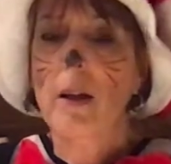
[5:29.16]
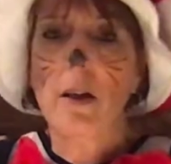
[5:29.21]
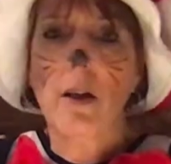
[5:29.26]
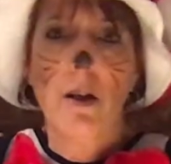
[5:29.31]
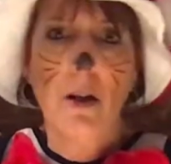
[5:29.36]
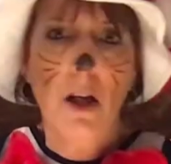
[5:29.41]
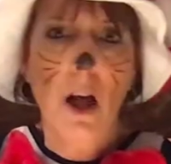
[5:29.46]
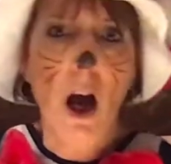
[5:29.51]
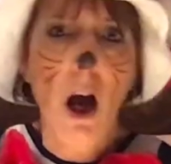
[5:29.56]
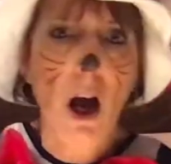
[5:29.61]

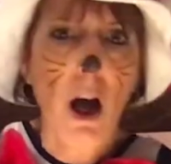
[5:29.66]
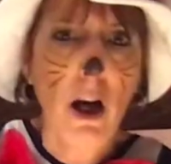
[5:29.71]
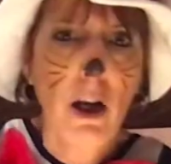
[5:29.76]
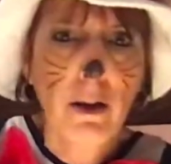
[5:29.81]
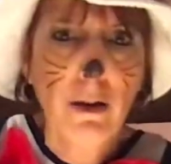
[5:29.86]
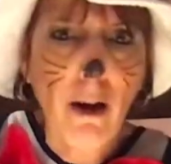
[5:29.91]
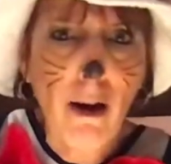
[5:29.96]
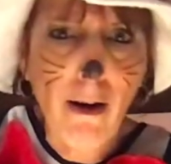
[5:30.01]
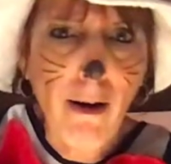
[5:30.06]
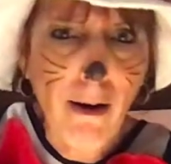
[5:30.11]
"Not
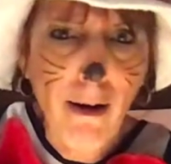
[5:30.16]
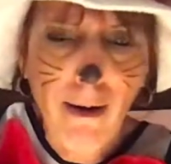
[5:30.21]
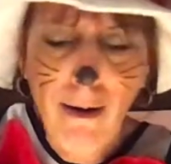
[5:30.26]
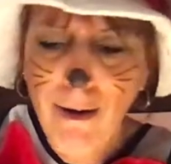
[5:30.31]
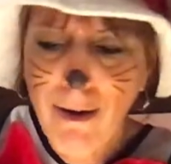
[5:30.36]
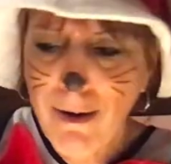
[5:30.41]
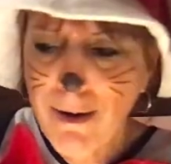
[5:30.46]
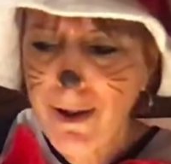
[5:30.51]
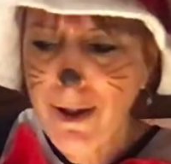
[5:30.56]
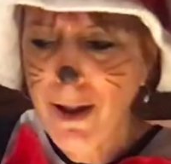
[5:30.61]

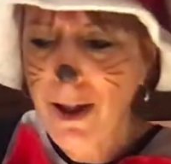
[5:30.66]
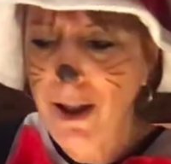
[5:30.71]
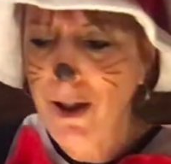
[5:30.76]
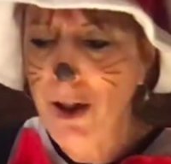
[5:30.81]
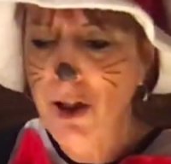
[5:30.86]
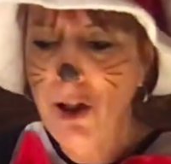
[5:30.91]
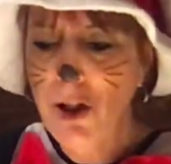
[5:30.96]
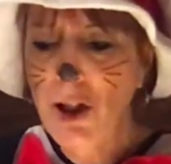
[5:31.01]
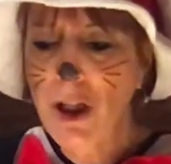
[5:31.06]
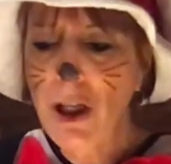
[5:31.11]
I," said the
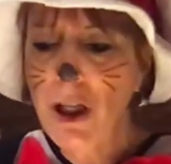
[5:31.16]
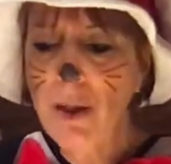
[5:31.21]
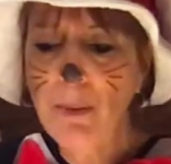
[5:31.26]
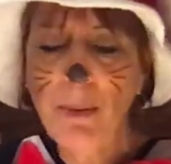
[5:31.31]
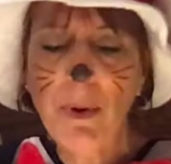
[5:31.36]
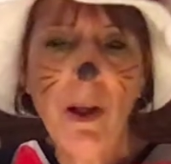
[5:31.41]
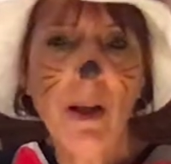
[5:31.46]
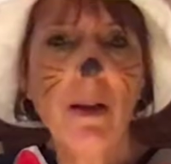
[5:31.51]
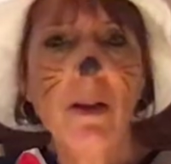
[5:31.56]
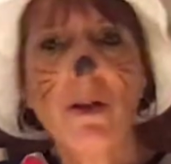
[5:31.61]
sheep.
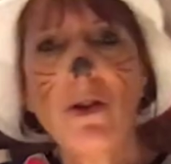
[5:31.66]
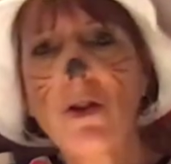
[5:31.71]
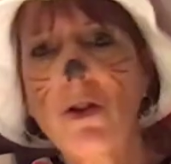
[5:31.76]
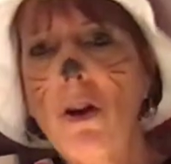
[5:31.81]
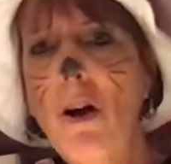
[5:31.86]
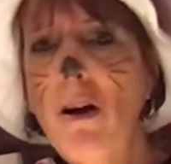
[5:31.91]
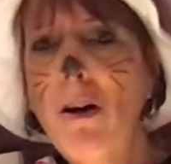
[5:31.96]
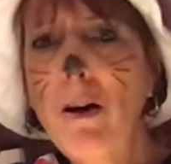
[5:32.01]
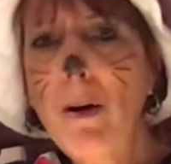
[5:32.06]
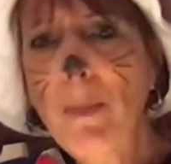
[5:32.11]

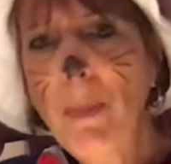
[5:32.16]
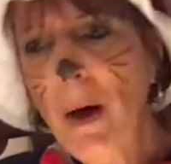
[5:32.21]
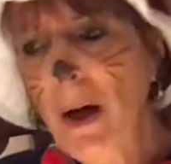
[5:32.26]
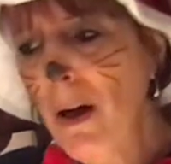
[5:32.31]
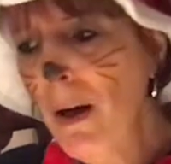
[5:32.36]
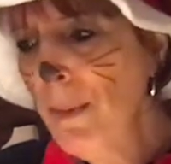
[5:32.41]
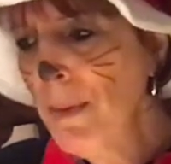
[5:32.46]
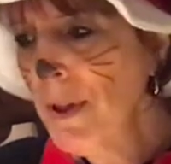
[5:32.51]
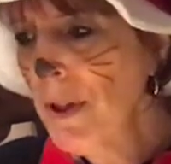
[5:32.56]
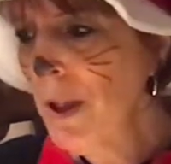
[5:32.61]
"Sorry,
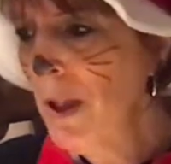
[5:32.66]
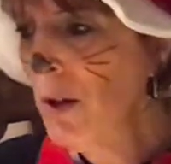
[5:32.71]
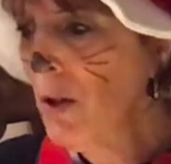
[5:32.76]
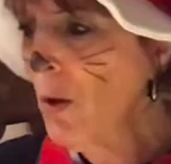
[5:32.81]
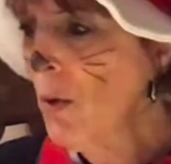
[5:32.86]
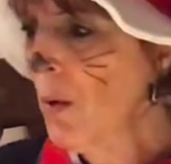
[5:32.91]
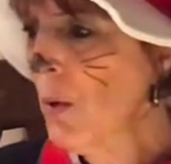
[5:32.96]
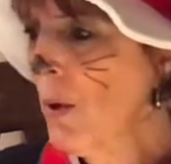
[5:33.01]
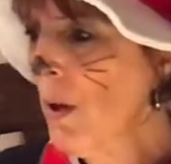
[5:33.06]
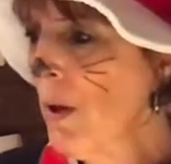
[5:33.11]
Bob," said the
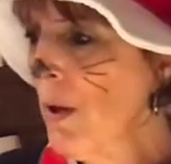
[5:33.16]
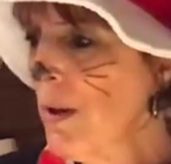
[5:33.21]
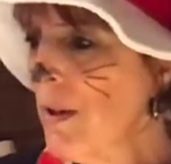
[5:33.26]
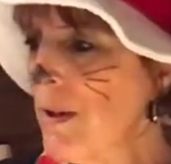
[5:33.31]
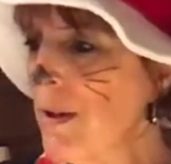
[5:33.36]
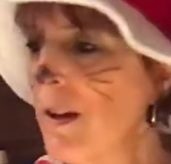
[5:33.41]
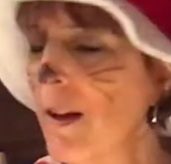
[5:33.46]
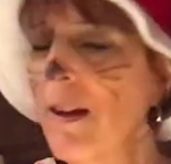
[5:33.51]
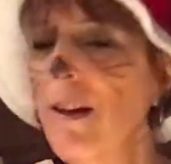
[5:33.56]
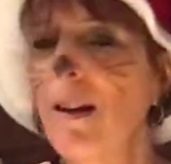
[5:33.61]
horse.